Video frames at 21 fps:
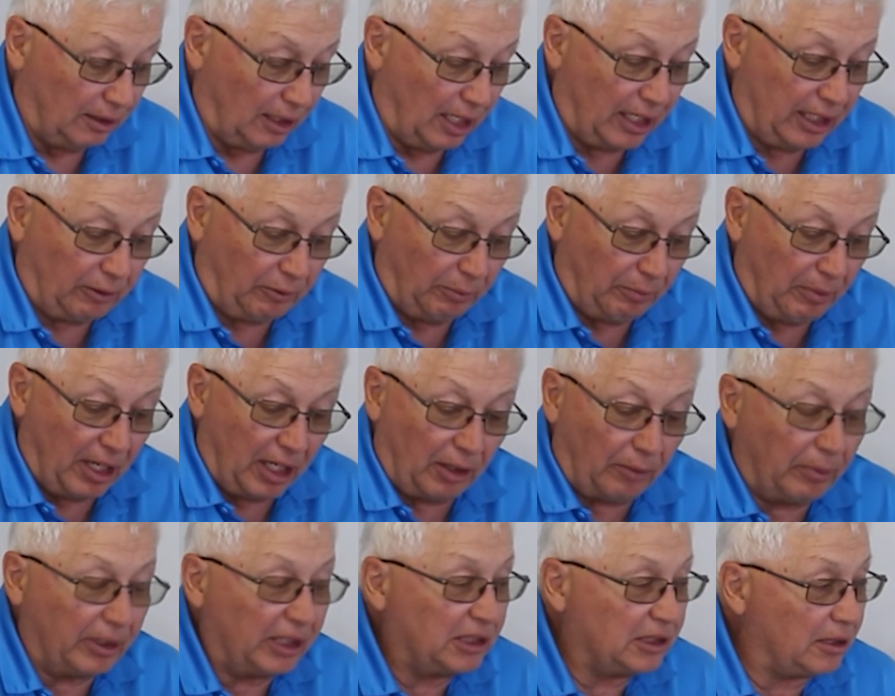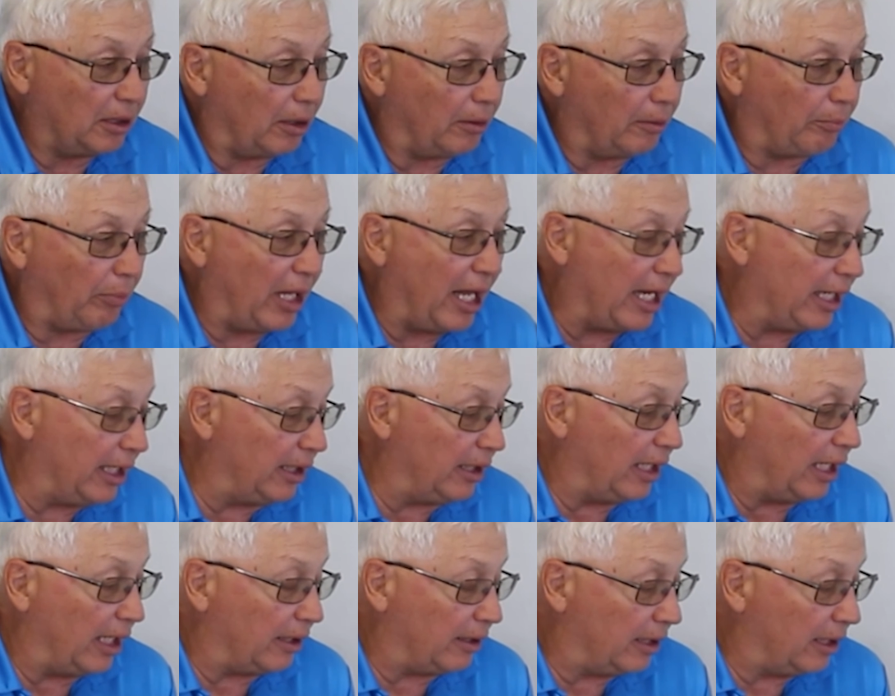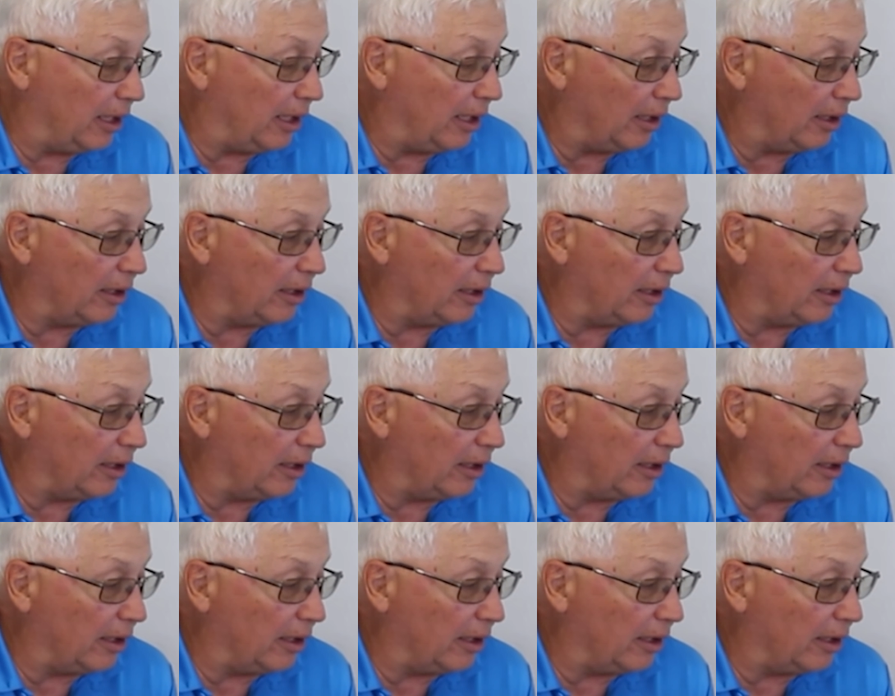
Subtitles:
think we better be planning that,